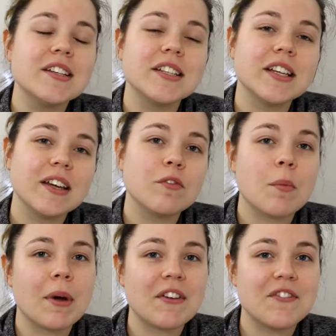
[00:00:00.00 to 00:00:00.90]
to
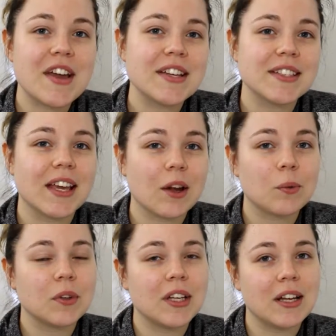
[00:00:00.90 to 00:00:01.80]
give my face like a
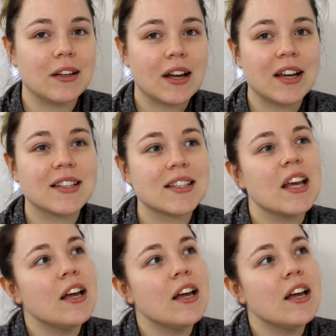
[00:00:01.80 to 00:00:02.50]
really nice,